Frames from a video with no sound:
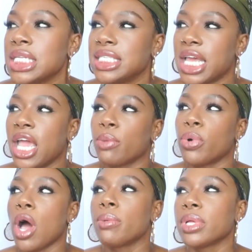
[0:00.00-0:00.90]
dang,
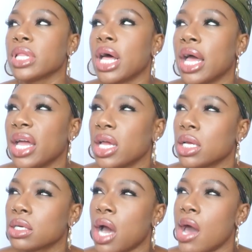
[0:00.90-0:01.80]
probably
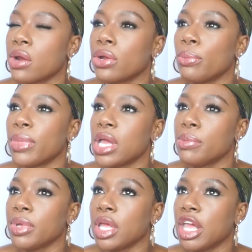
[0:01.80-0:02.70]
like, I don't know,
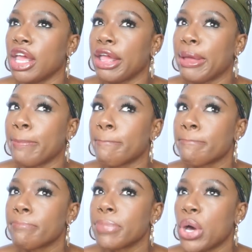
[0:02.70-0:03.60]
maybe
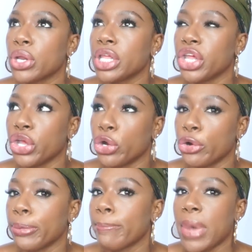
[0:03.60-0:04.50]
about a year,